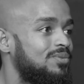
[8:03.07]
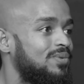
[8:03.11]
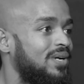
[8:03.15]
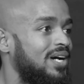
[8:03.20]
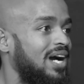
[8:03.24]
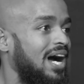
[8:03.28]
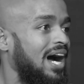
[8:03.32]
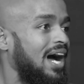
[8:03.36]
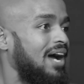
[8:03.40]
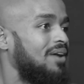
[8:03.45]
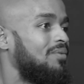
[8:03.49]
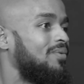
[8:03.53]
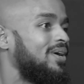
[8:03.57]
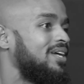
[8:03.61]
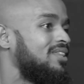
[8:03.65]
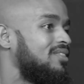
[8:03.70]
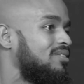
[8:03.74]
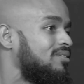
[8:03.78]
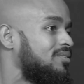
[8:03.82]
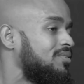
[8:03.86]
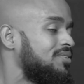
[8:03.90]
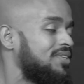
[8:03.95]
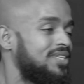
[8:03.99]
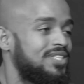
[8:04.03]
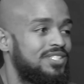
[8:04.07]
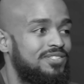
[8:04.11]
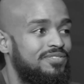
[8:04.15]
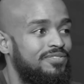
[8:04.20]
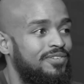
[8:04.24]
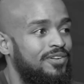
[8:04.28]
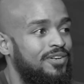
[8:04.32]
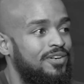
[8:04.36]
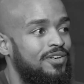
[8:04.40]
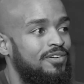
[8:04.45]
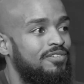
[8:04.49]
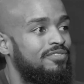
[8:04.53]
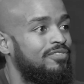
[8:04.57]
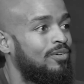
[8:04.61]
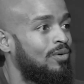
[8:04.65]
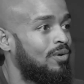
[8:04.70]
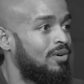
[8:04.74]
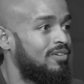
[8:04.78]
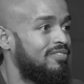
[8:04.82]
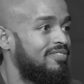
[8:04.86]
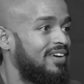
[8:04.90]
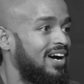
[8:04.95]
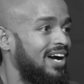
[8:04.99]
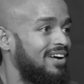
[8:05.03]
where I went through this for
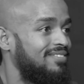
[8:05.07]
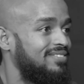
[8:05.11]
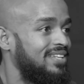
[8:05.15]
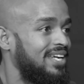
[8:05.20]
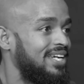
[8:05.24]
4 or 5